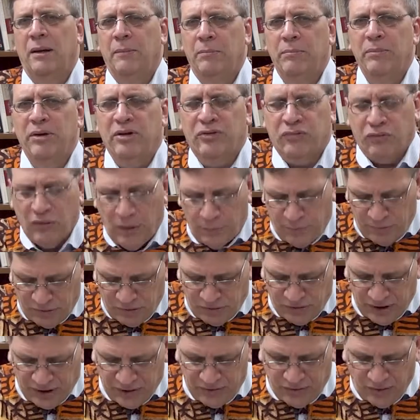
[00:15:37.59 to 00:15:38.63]

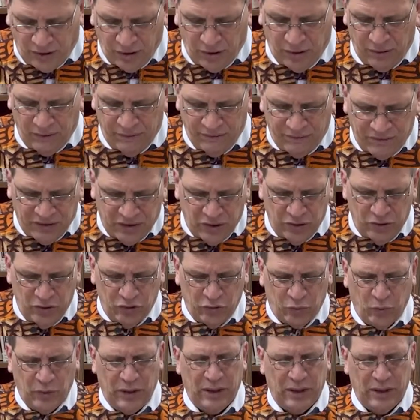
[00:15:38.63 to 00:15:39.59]
misrepresents our views,